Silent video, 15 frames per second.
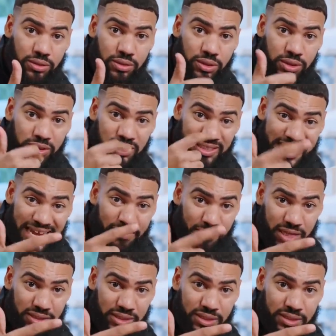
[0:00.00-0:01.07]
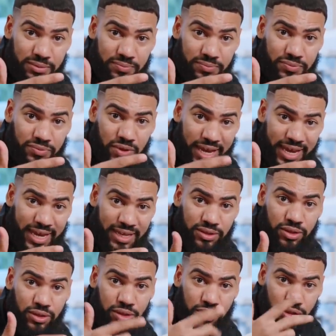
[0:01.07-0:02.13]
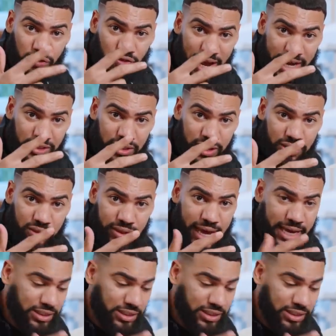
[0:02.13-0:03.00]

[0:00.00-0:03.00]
statements, and directions, okay?